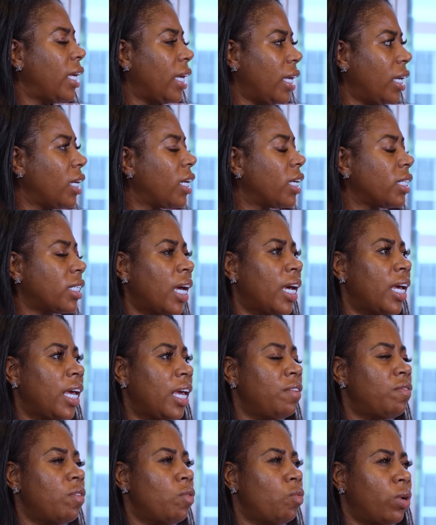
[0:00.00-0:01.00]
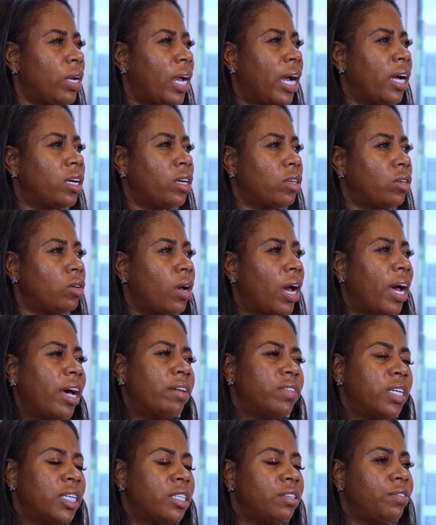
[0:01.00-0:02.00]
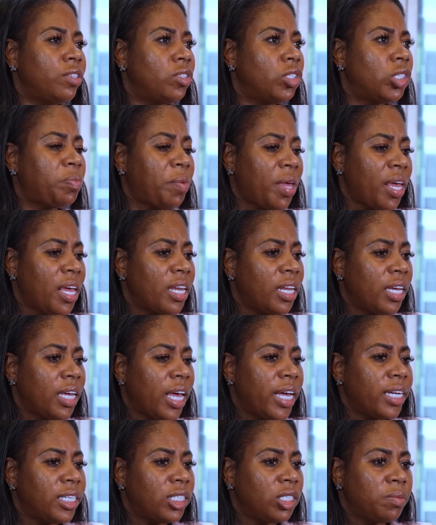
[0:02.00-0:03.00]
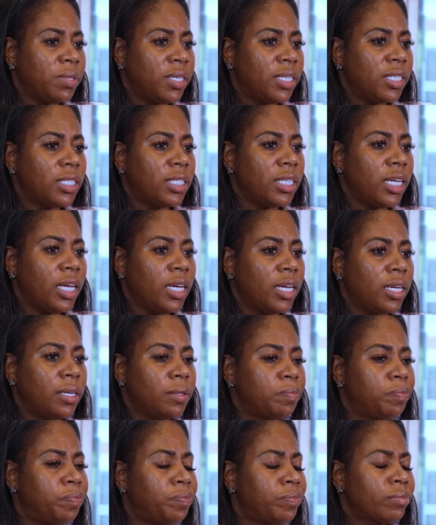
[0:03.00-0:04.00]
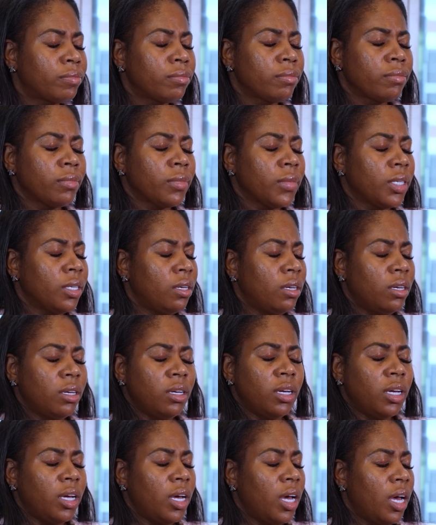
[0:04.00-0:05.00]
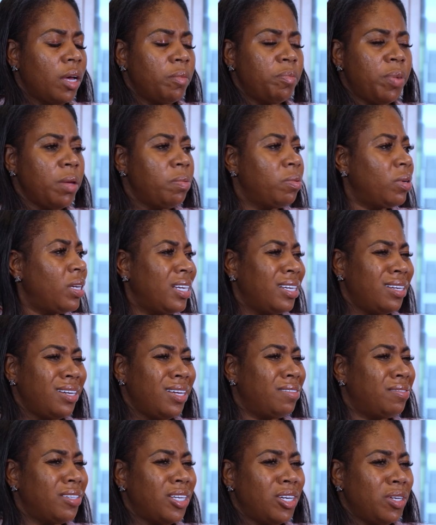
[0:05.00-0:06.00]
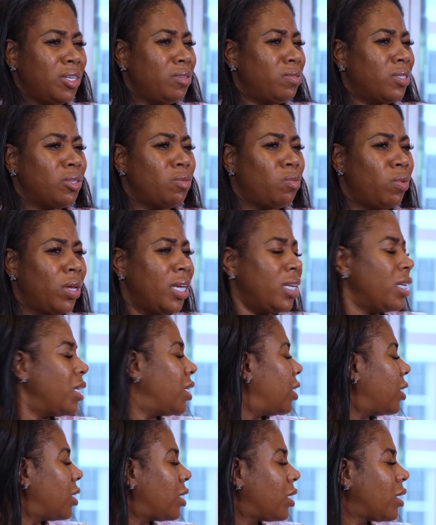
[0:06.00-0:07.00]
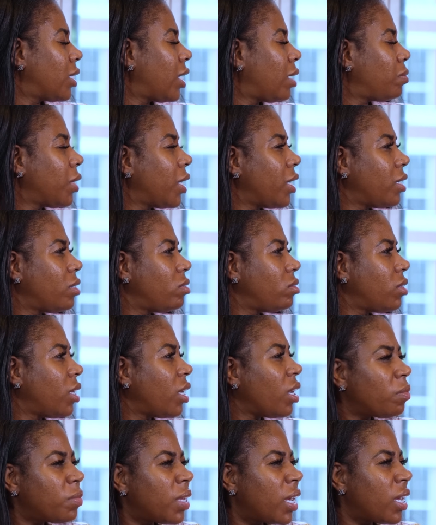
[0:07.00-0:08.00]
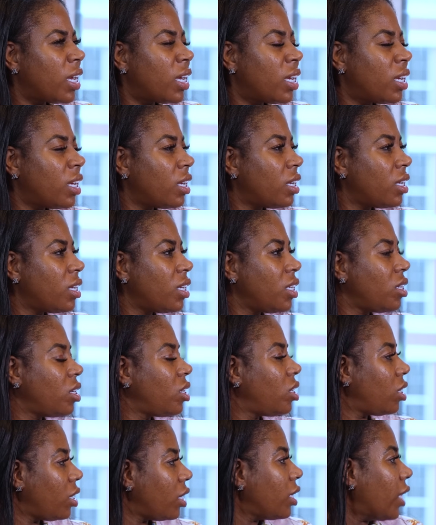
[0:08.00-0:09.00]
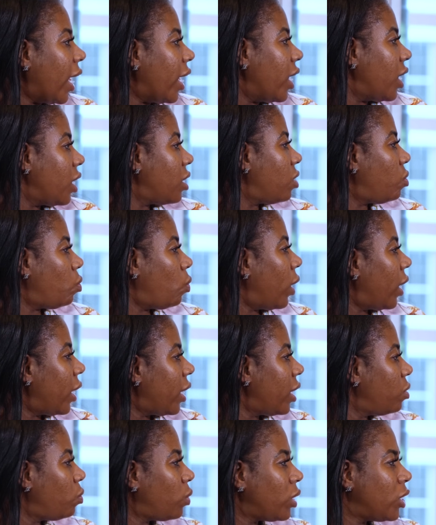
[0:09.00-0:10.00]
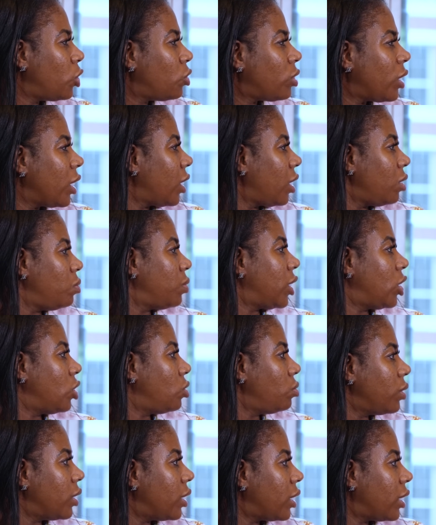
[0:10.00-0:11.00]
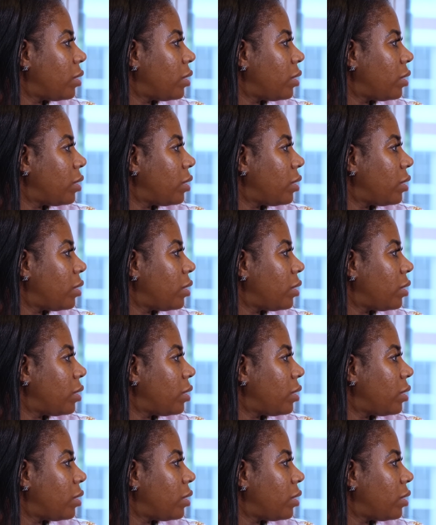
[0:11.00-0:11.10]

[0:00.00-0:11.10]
Yeah, because like even when I have done a few speaking engagements and people didn't even know he was a witness. I'm like, huh? Like, what? What did you think he was doing?